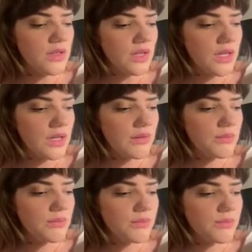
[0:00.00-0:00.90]

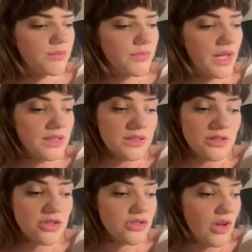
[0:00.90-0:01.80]
I
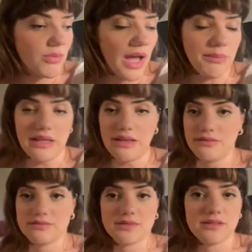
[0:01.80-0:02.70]
learned I mean,
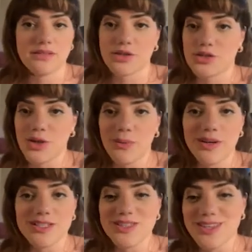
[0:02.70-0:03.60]
there's so
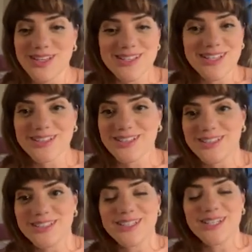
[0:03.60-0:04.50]
much things I
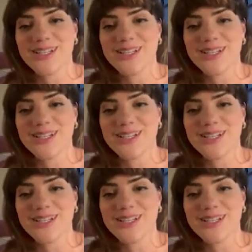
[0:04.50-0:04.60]
learned